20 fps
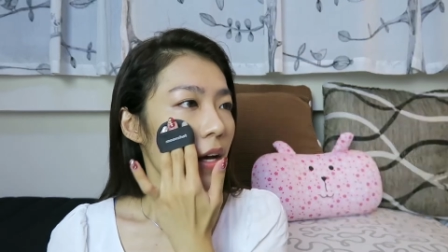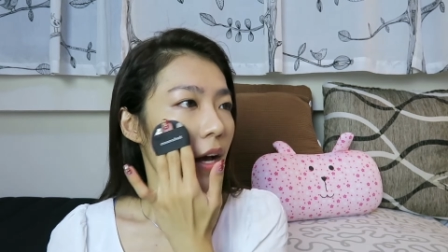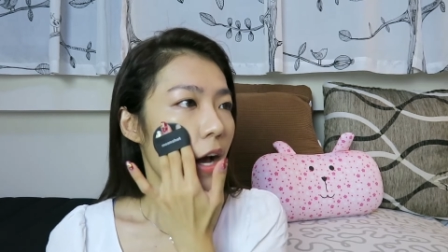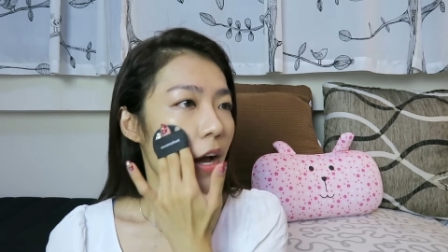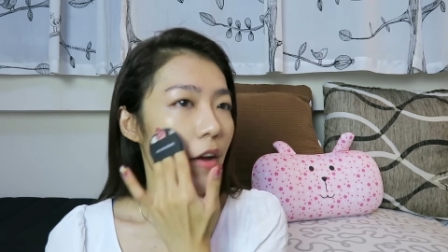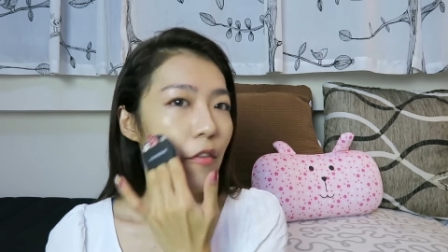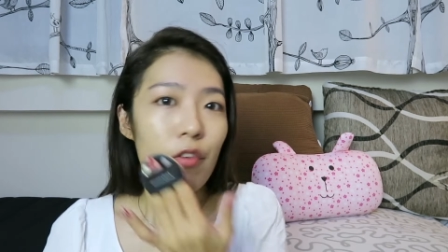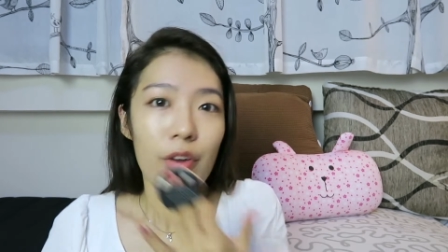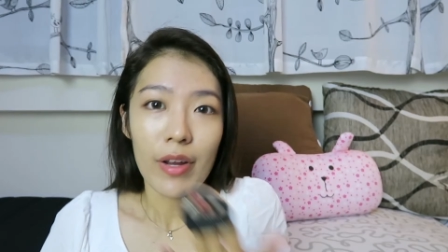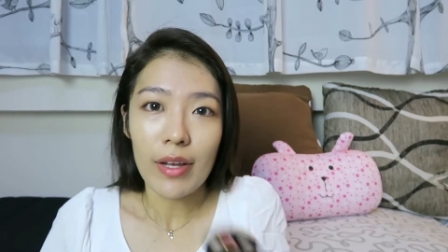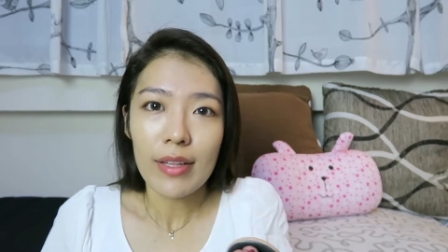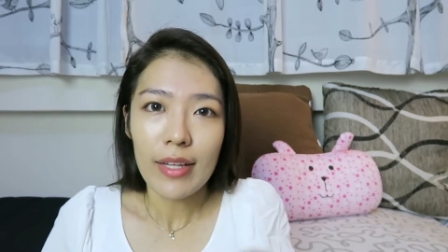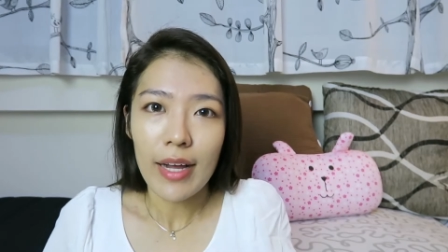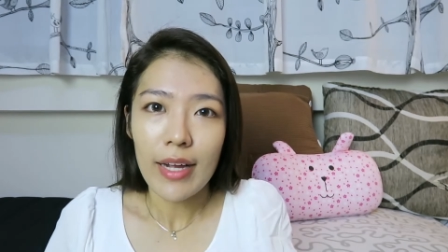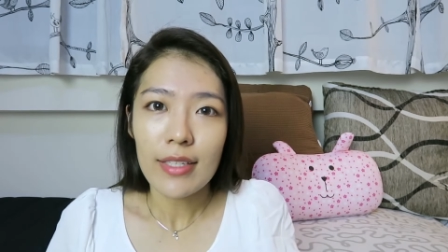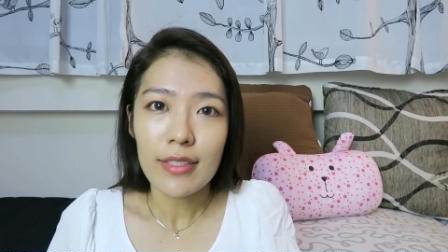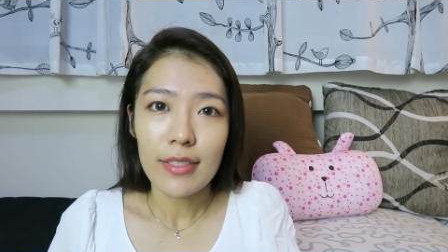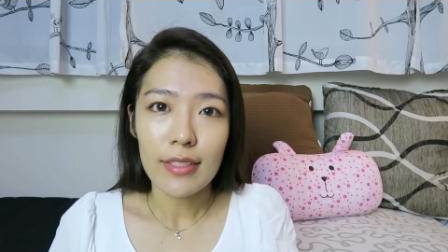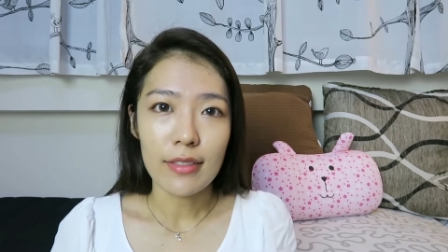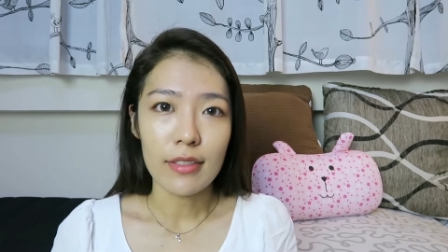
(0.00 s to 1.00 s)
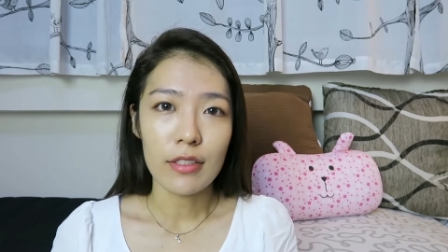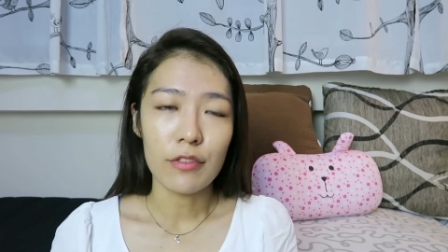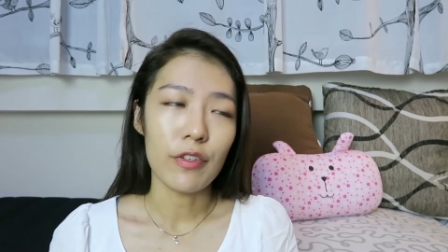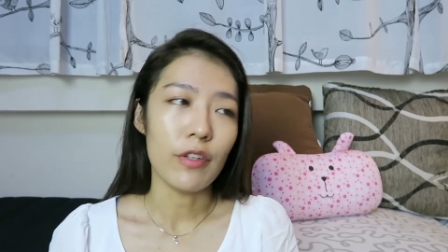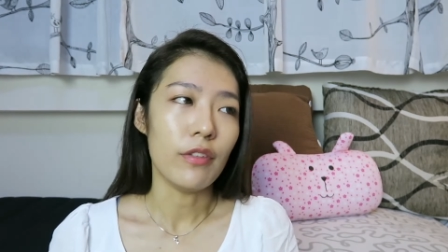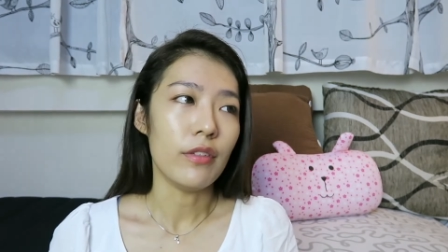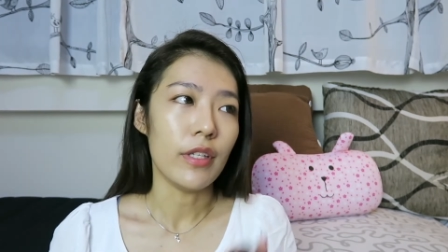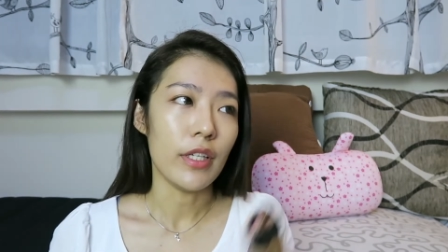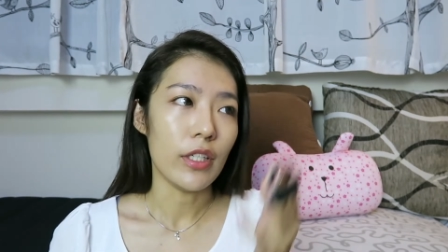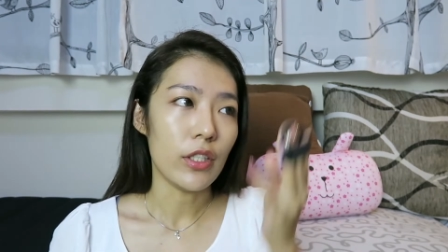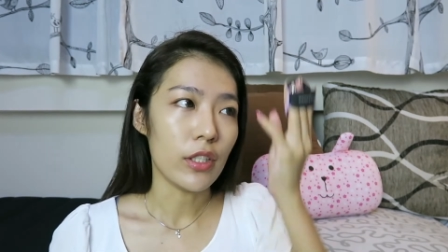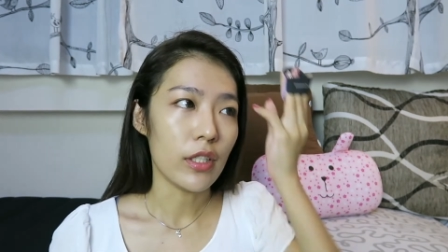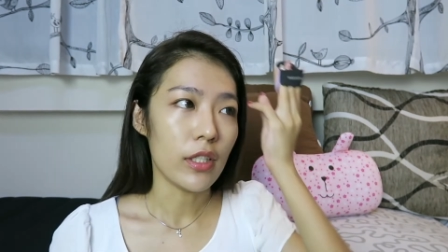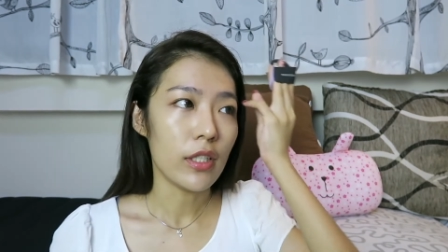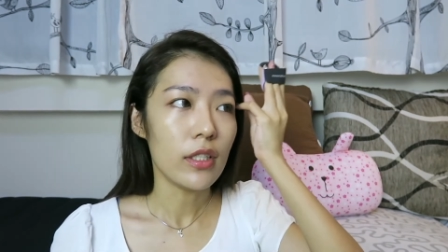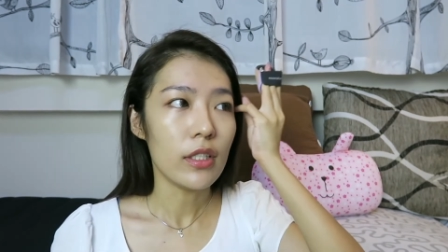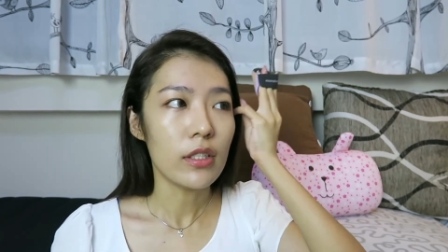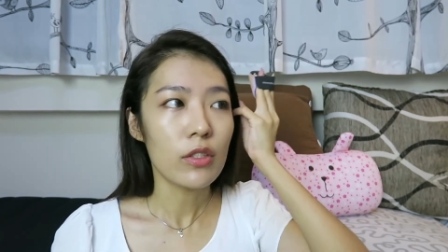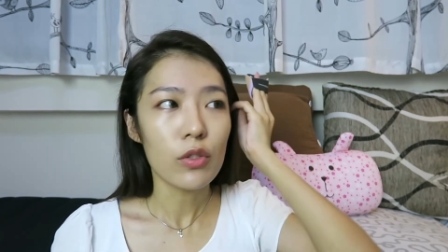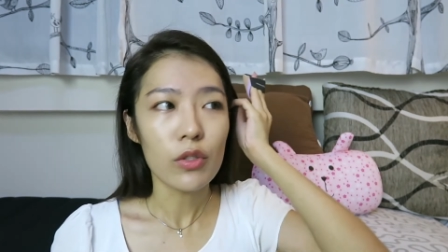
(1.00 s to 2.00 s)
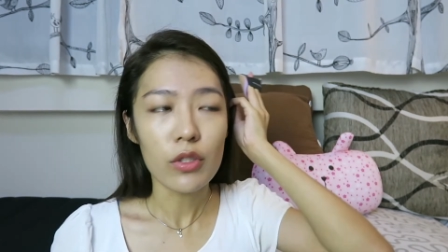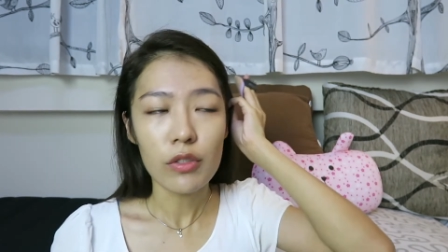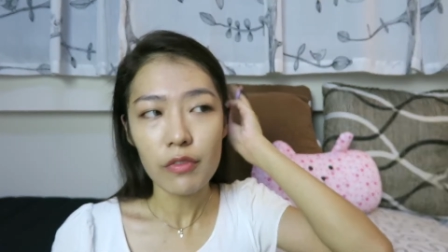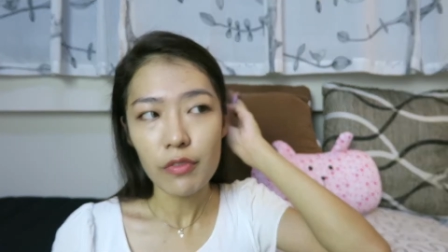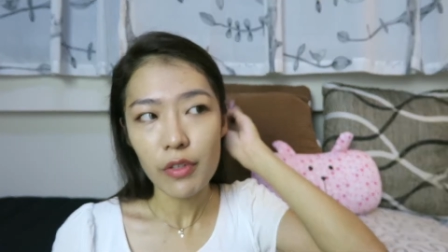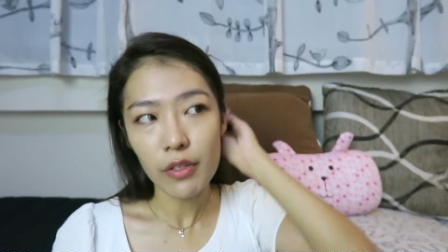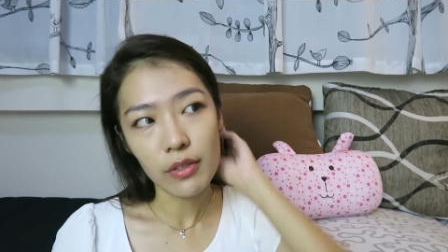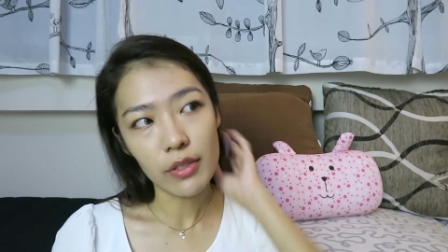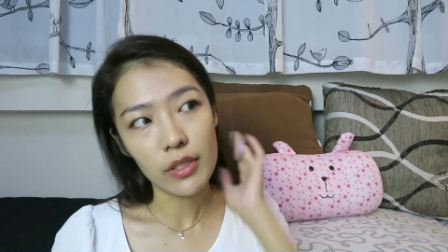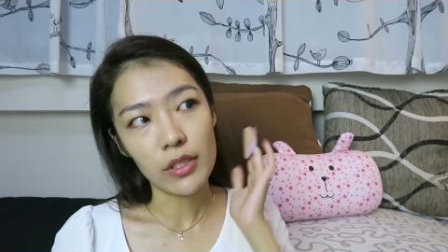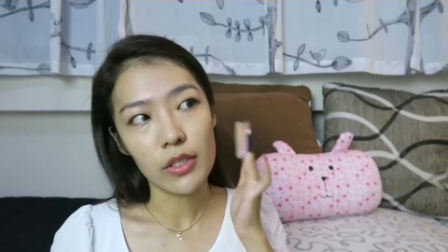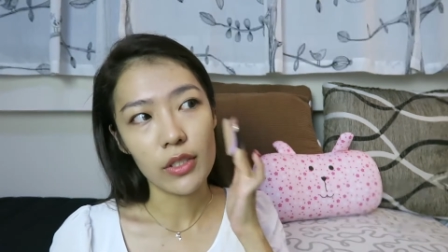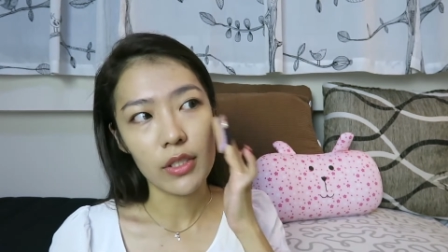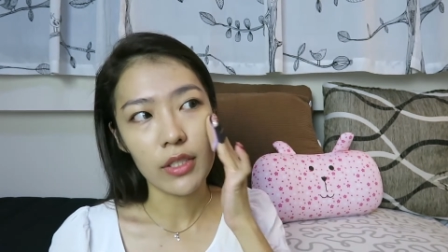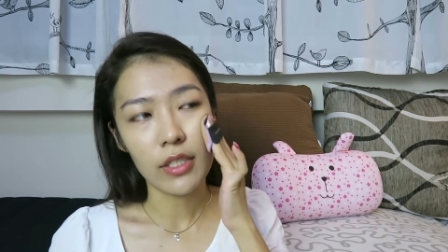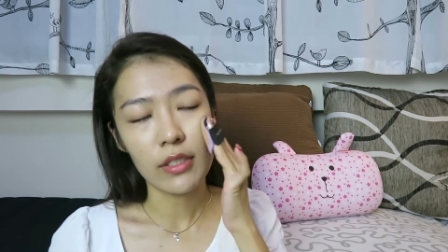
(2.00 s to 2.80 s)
I realized that this cushion foundation